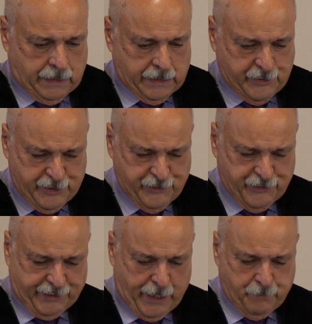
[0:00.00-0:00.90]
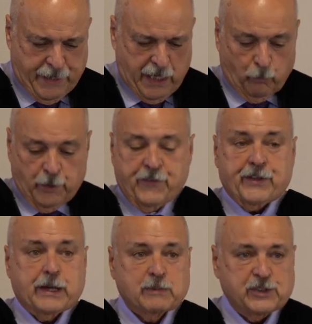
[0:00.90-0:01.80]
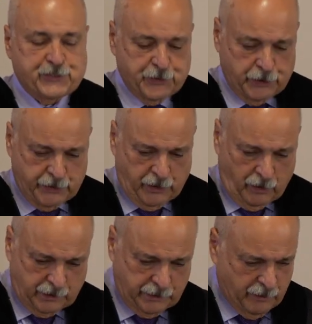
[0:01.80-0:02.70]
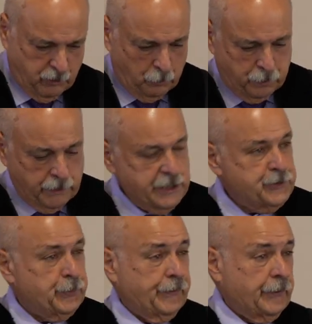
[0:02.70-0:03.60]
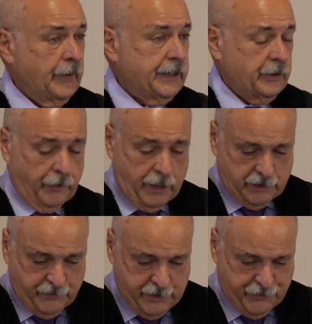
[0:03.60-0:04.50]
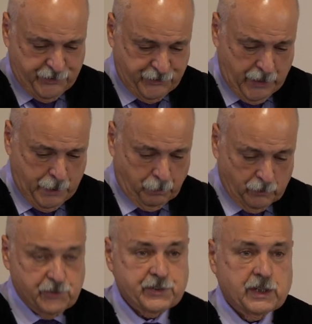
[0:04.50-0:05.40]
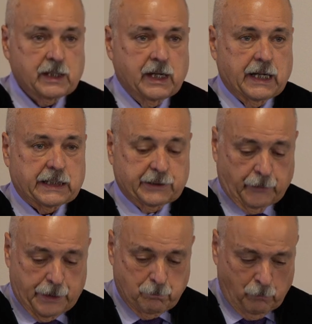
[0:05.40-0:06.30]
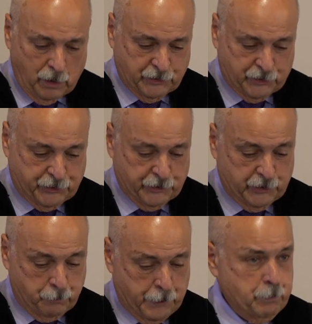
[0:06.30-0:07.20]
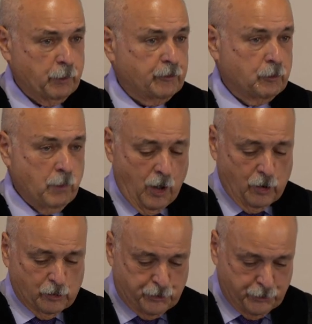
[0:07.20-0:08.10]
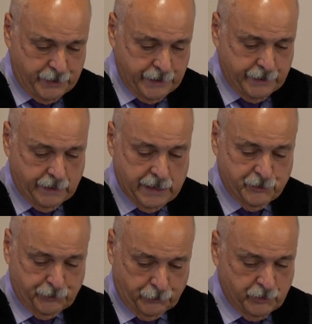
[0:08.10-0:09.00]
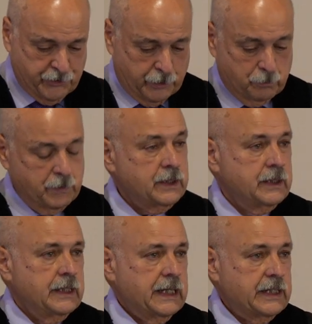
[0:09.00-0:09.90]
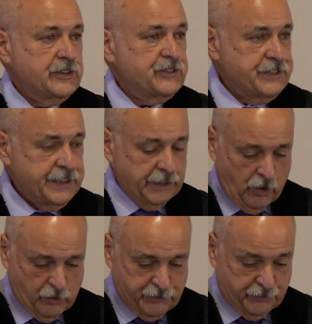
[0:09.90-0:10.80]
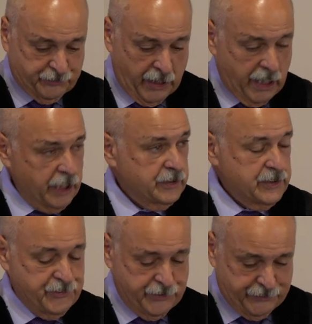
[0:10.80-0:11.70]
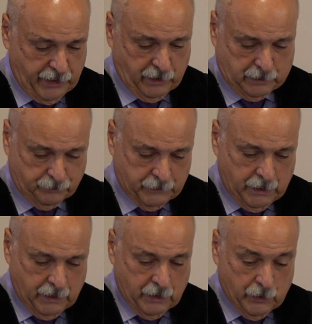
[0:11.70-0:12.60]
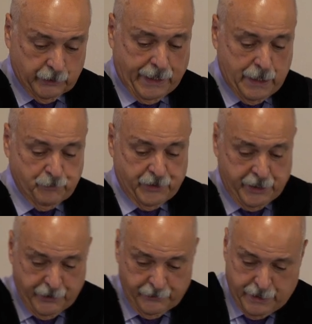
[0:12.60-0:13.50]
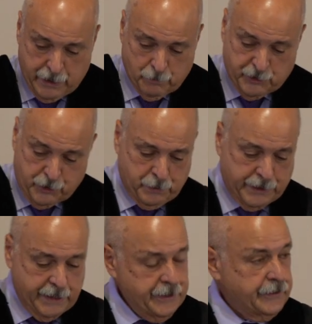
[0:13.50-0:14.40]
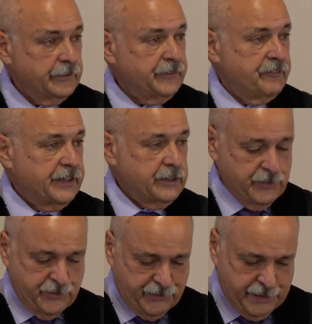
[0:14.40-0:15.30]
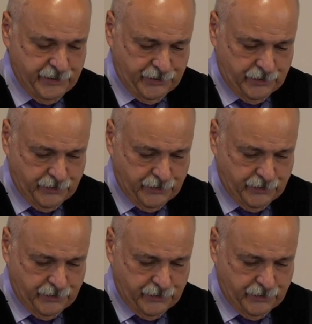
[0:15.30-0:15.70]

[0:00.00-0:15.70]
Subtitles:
And Jesus came down with them and stood on a level place with a great crowd of his disciples and a great multitude of people from all Judea and Jerusalem and the seacoast of Tyre and Sidon, who came to hear him and to be healed of their diseases.